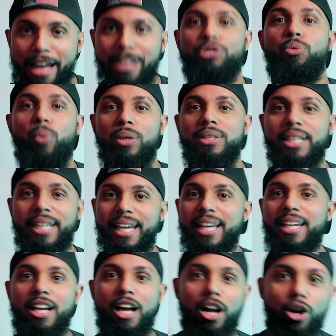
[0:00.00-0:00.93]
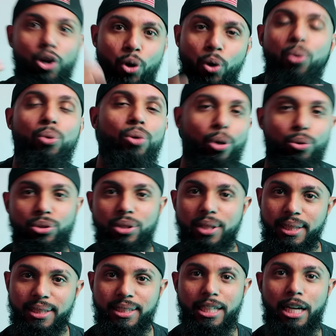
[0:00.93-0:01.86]
that's, once again, a kudos
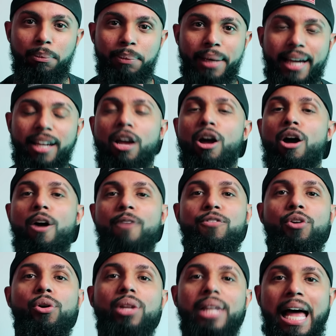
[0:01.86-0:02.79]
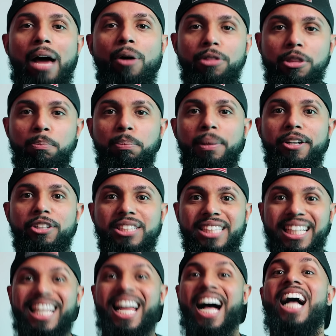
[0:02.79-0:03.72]
to Insomniac for allowing the player
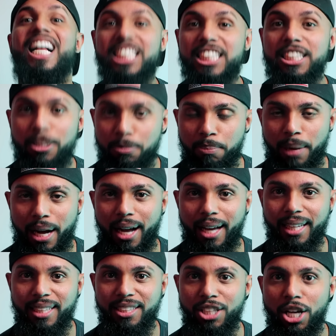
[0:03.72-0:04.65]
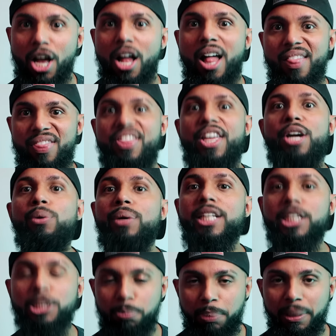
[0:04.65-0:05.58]
to customize their
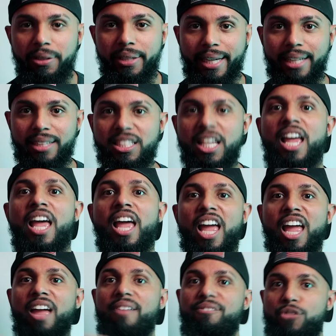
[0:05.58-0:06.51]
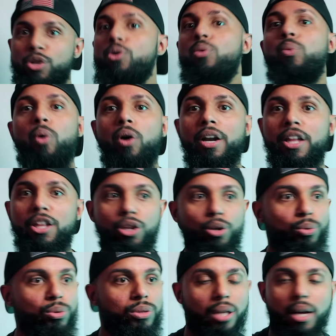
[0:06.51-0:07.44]
experience. If you want to
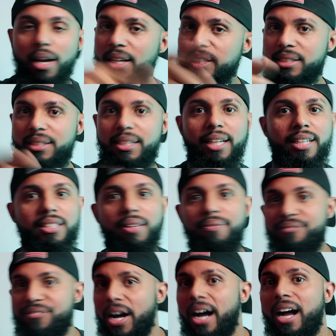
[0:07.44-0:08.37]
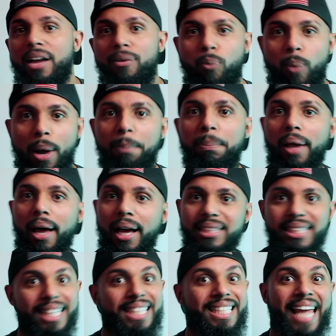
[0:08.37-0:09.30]
use 6 and 5 web
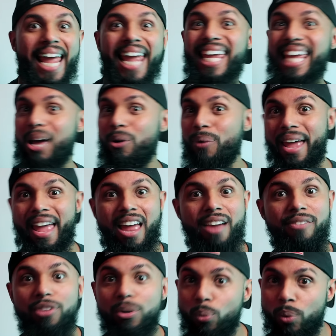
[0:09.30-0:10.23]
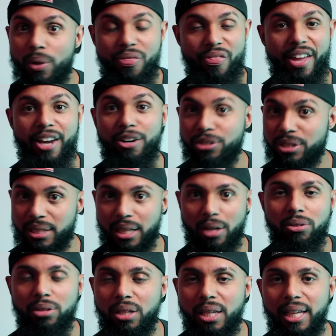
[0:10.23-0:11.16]
lines and take out everyone there
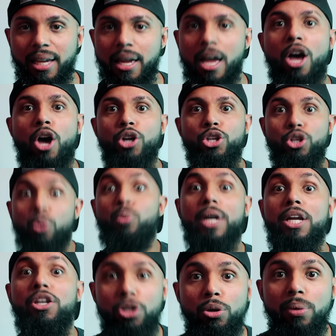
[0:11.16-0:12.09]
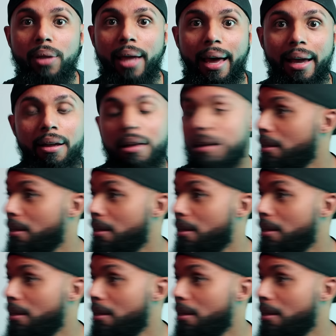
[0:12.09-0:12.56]
stealthily, you can do that.